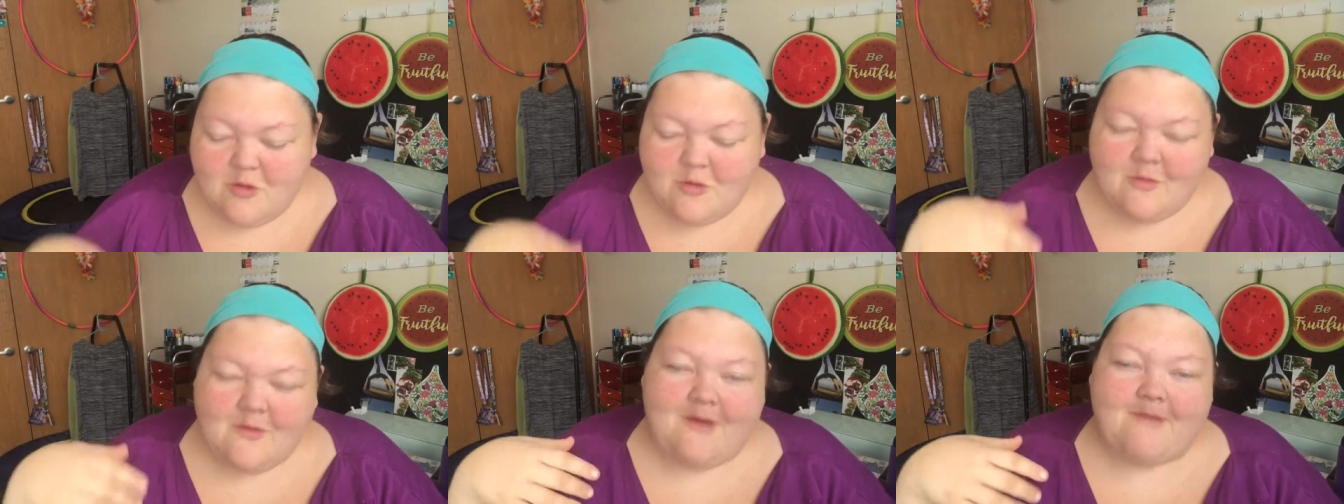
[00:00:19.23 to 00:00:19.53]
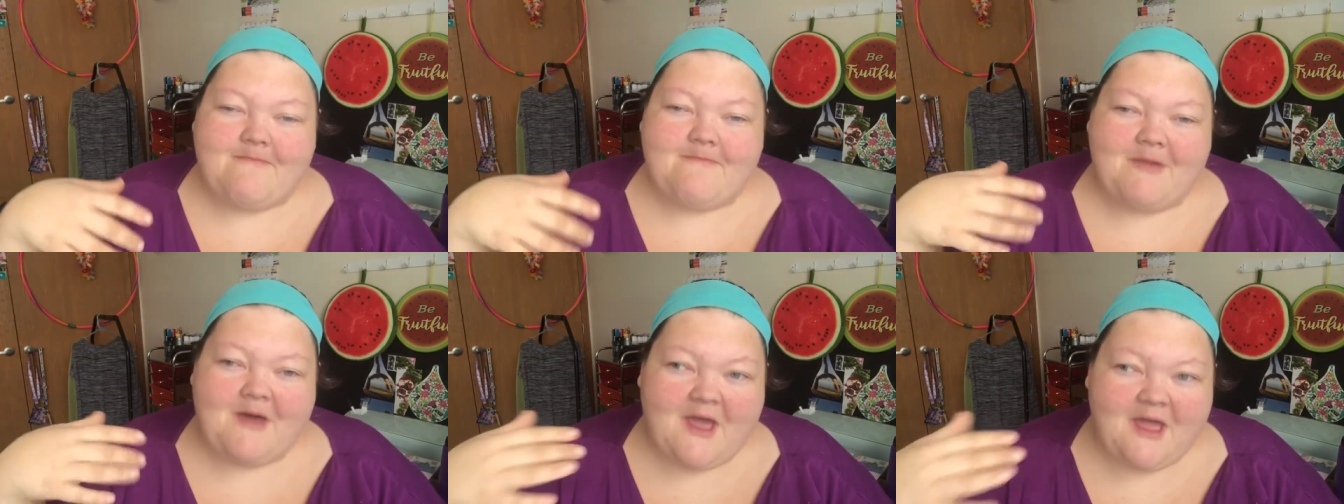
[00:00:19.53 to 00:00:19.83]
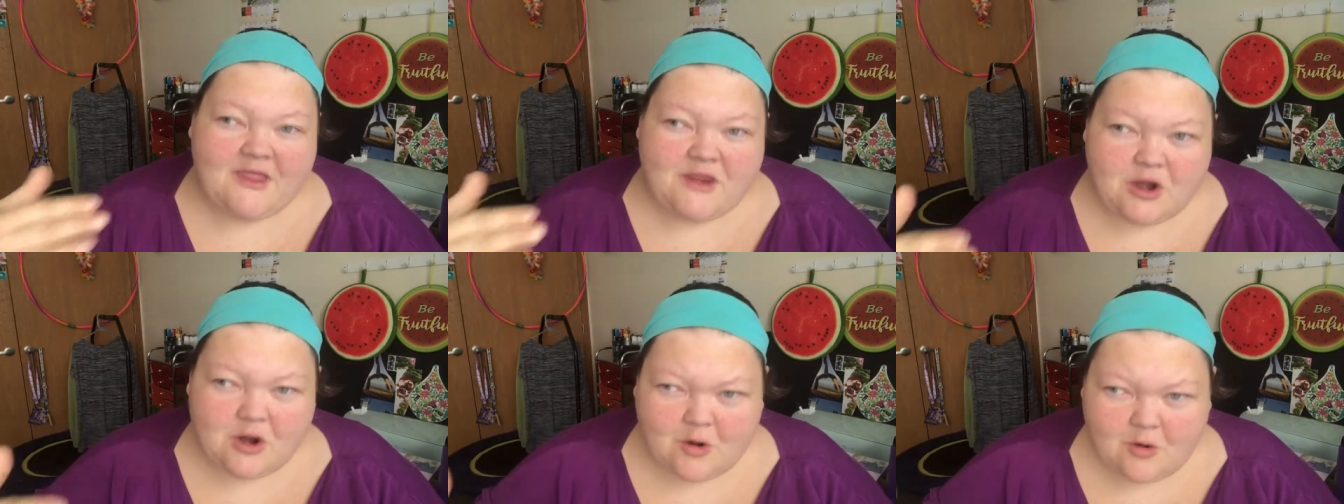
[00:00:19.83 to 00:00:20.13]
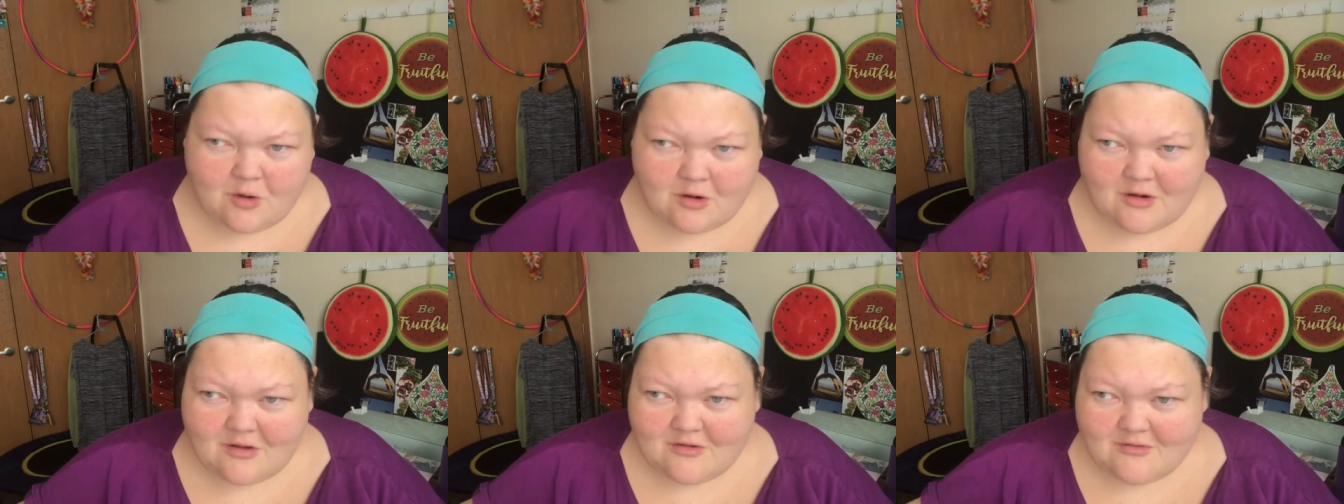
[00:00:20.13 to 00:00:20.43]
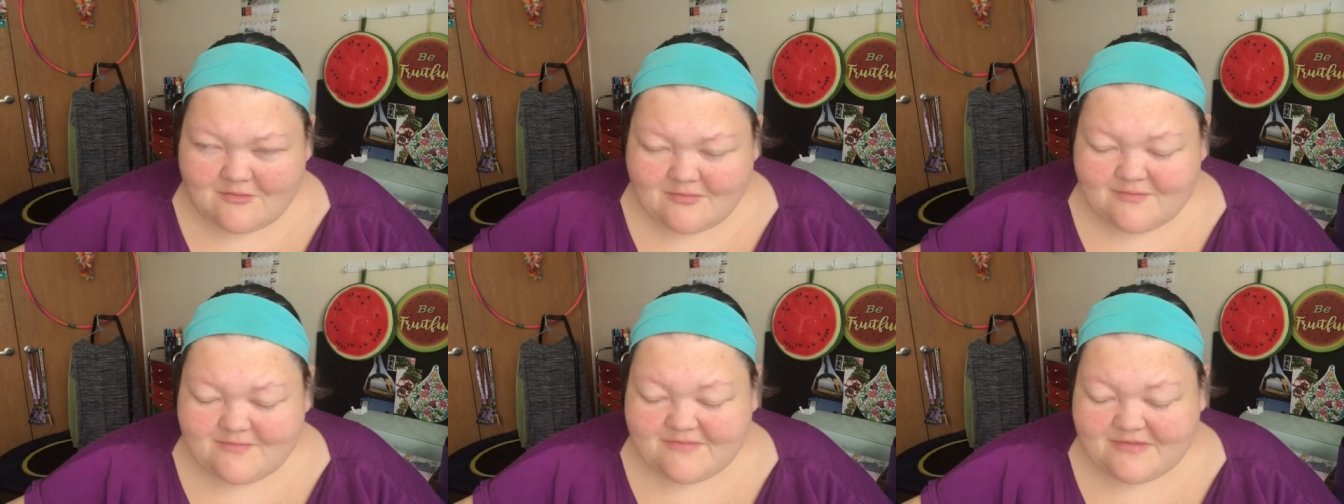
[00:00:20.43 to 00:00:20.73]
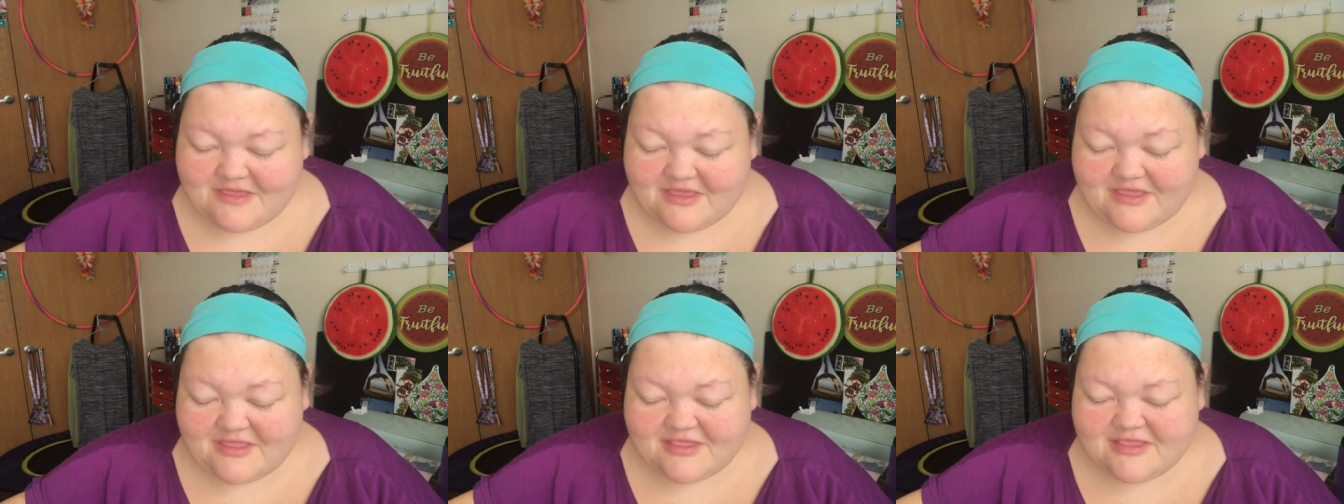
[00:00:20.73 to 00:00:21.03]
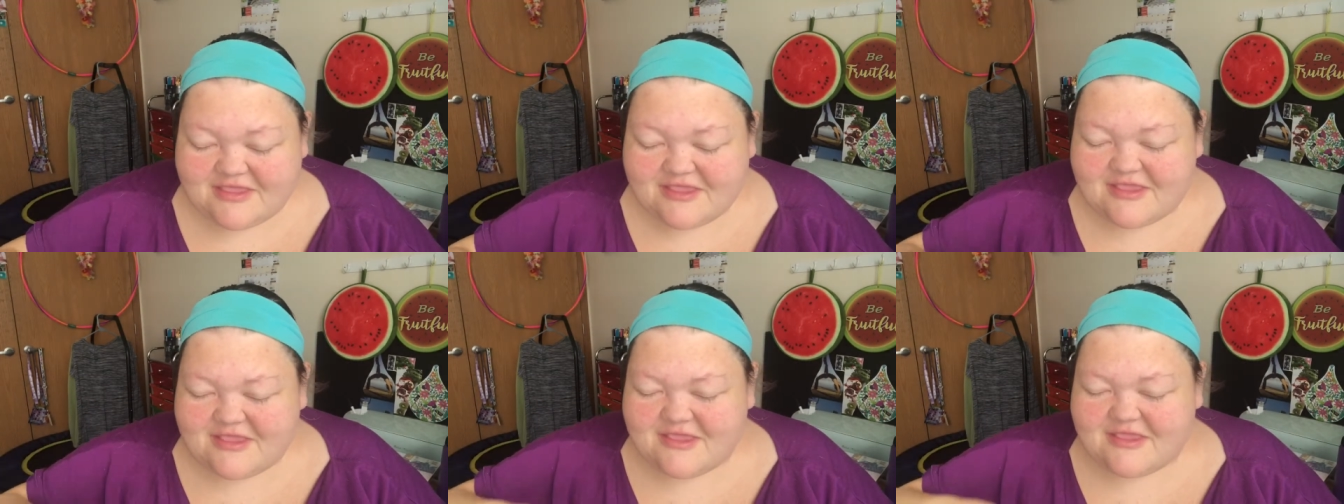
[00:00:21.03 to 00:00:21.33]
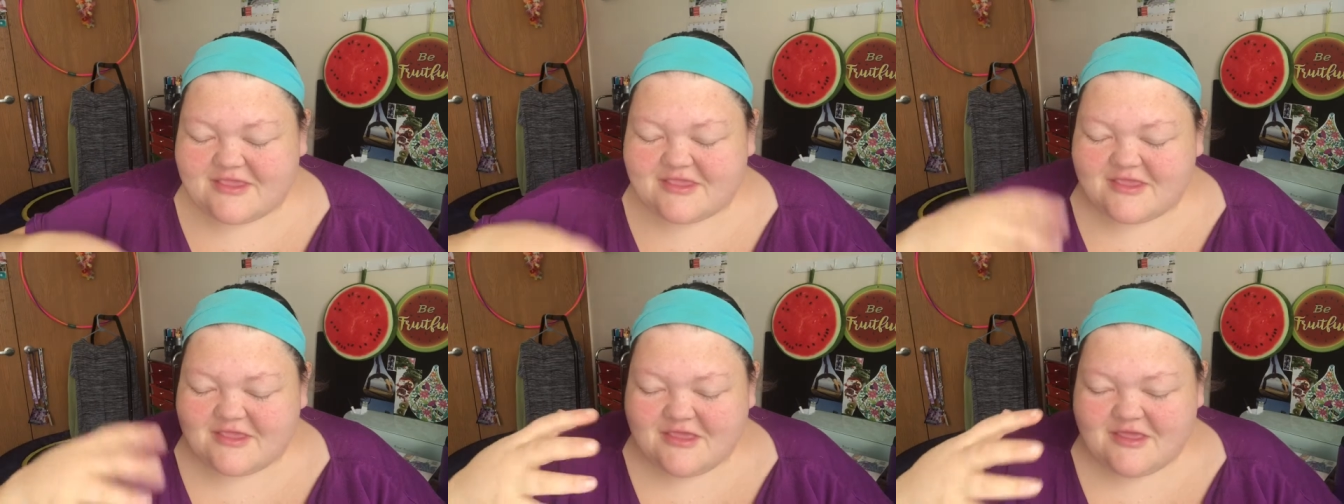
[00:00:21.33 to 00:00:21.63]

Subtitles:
what binaural beats